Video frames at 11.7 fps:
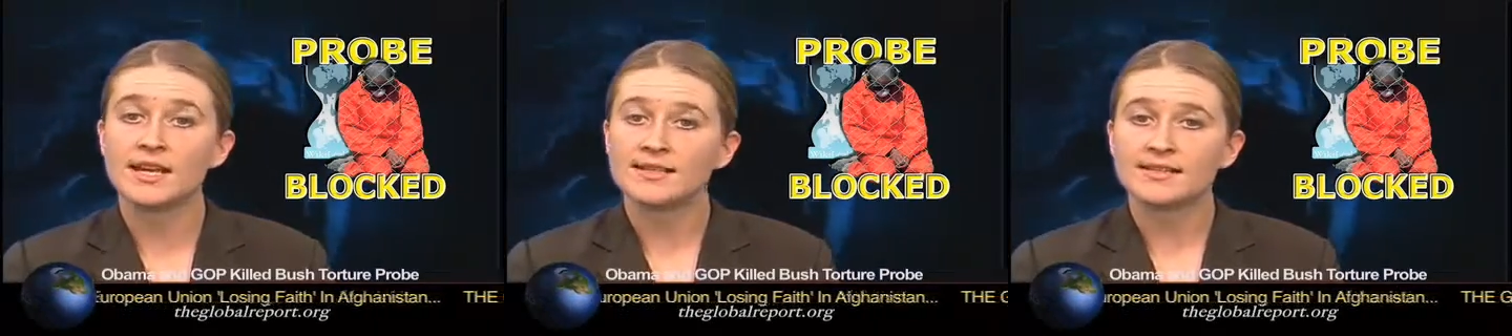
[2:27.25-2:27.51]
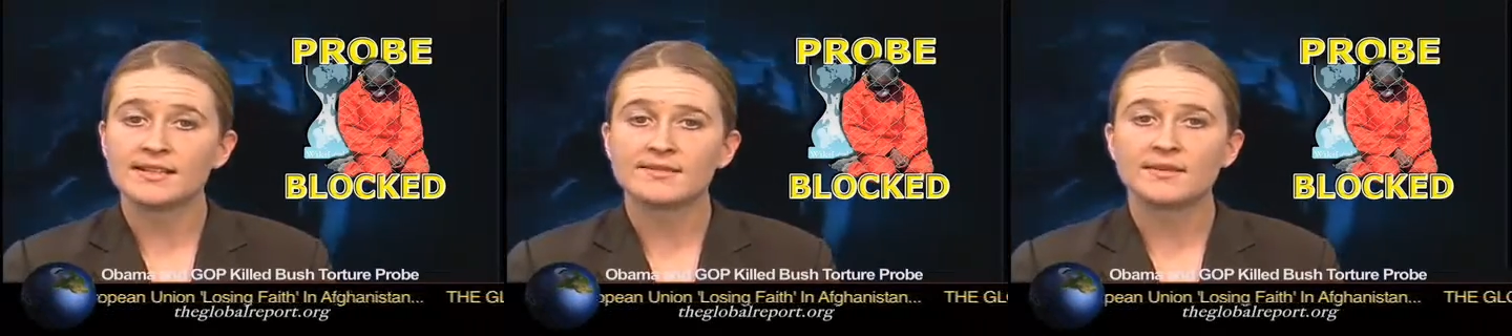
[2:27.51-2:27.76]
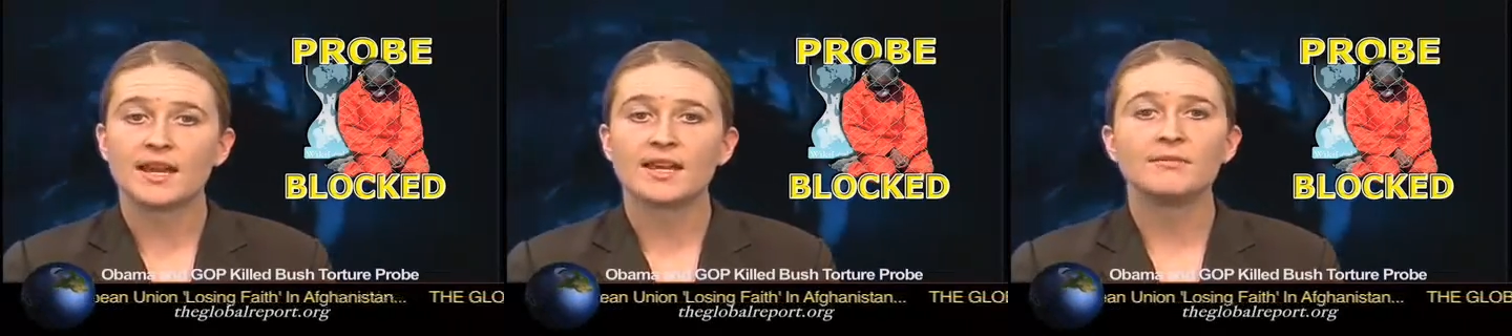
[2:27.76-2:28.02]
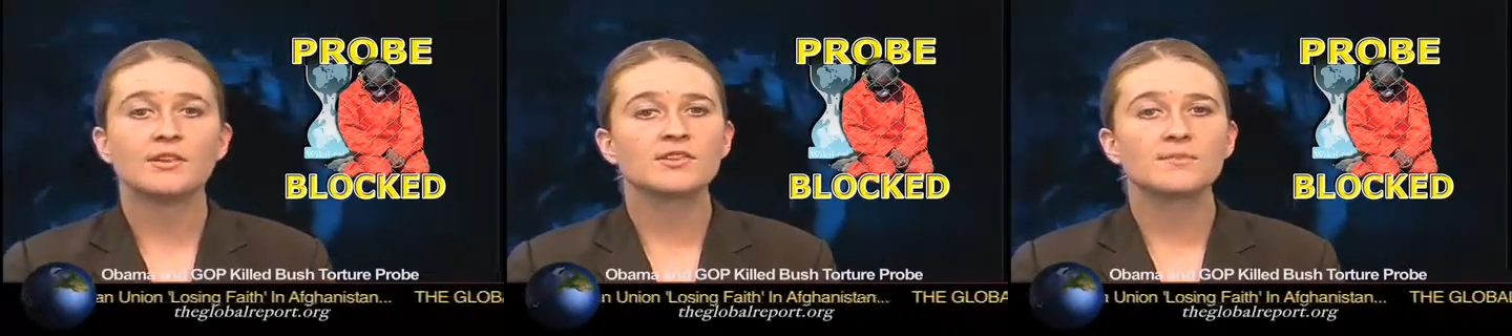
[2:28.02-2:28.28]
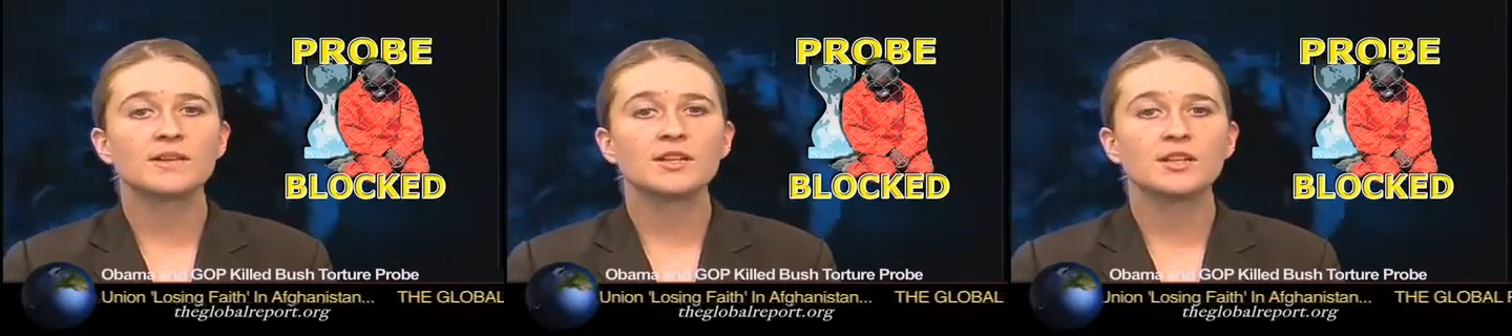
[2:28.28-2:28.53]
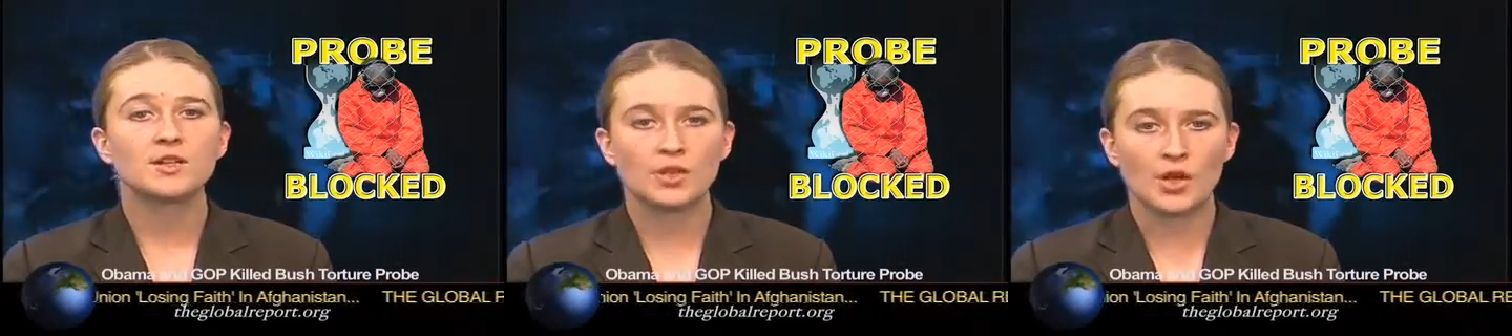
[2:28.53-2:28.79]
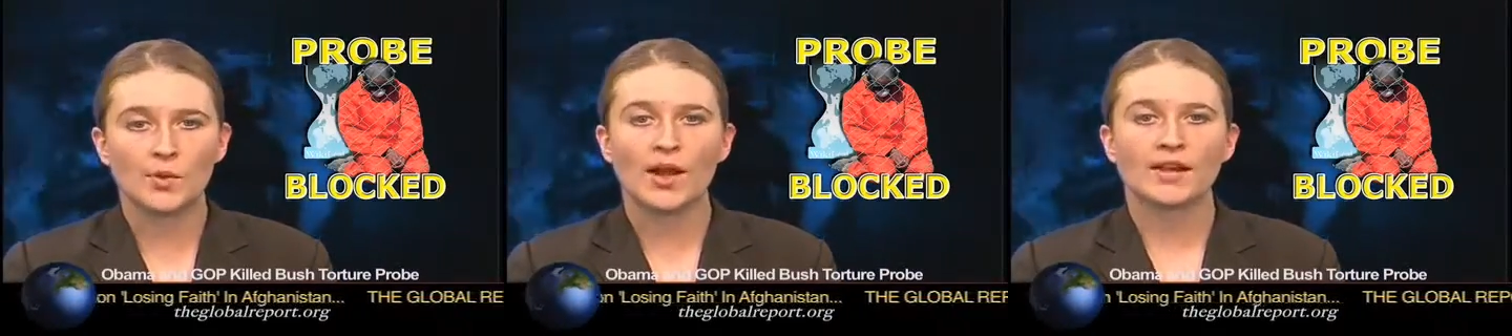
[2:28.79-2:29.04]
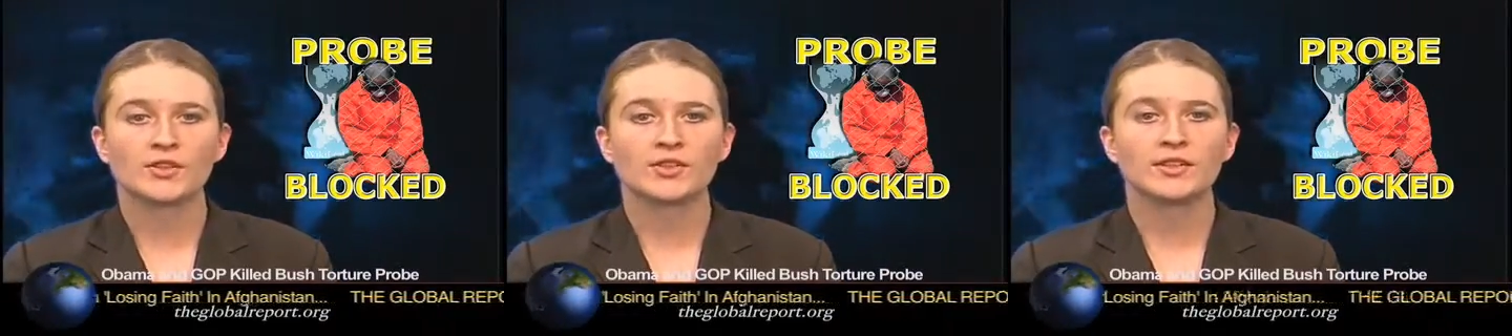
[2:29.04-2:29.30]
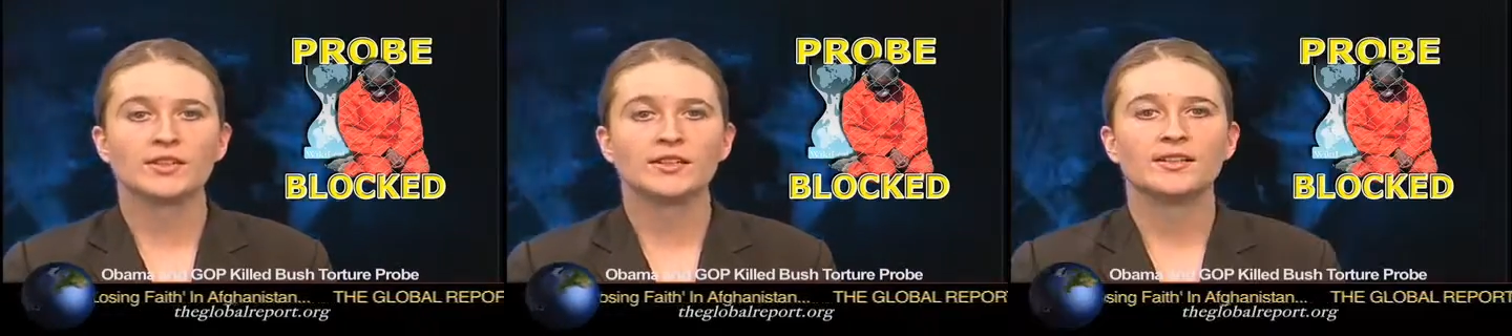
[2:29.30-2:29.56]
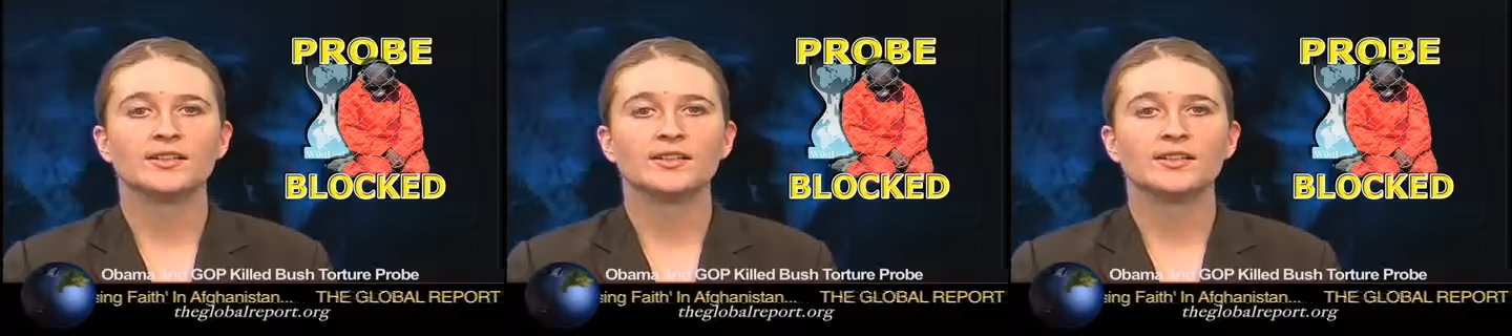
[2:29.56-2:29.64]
Since then, there's been no action.